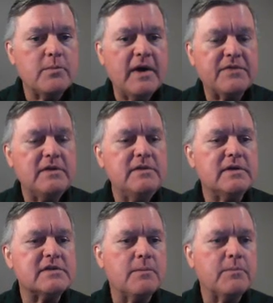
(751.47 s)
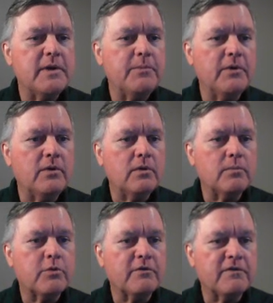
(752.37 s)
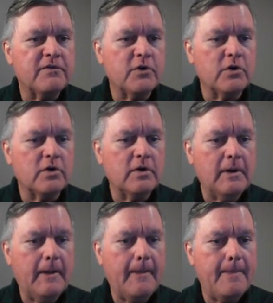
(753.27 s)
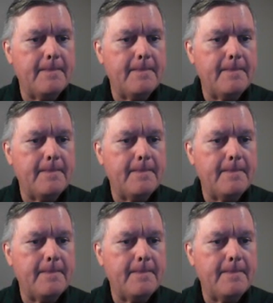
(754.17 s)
other method that some people prefer,